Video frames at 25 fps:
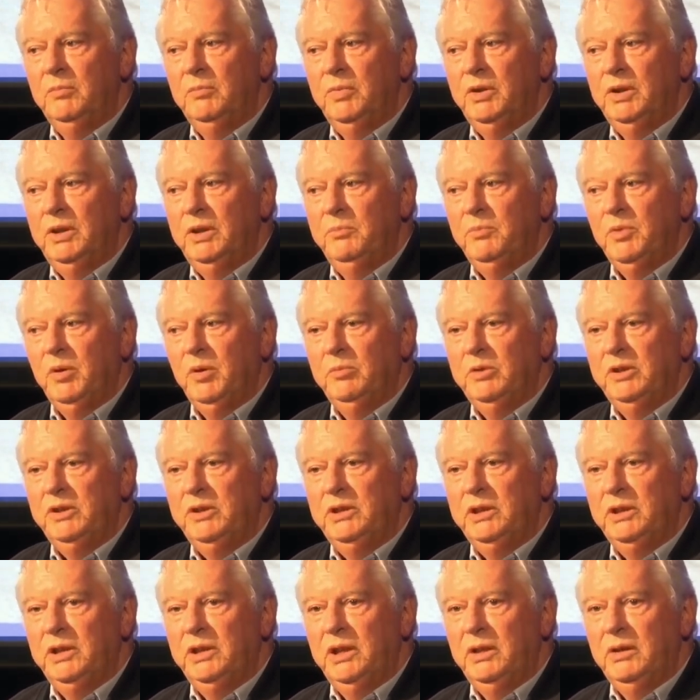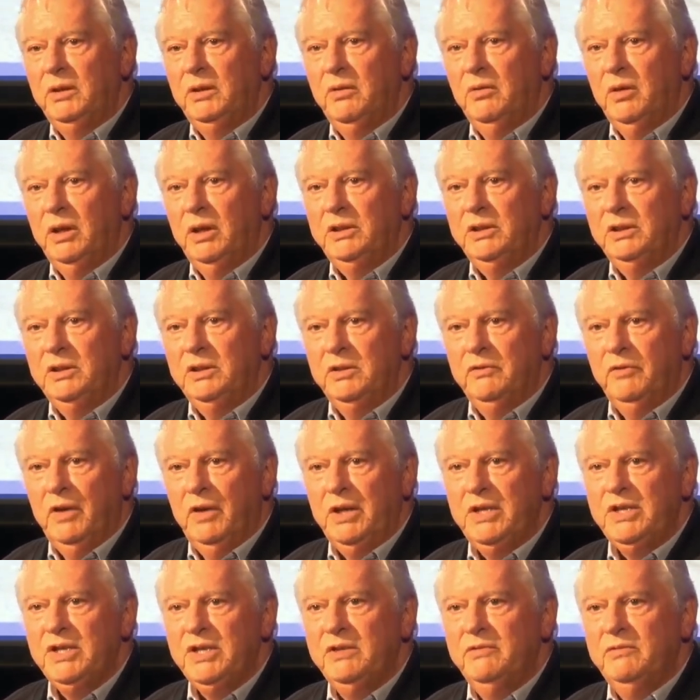but he probably did it in quite a
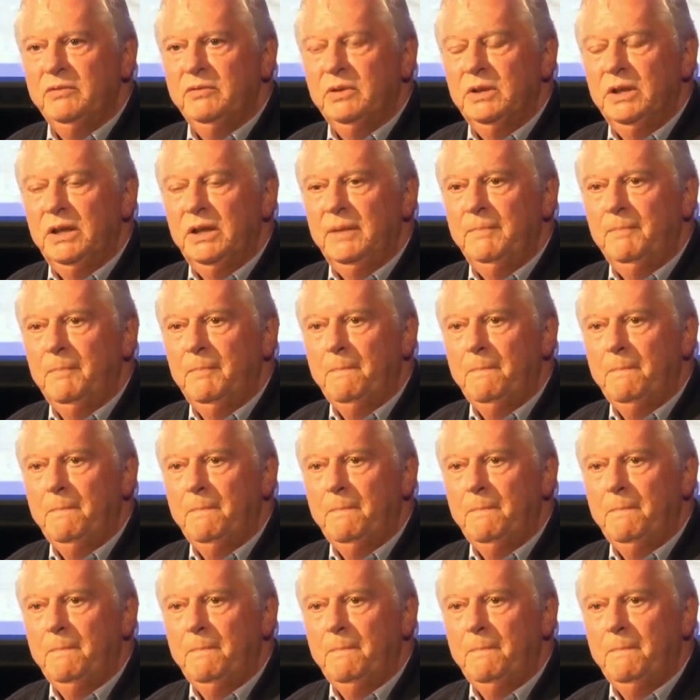divisive way.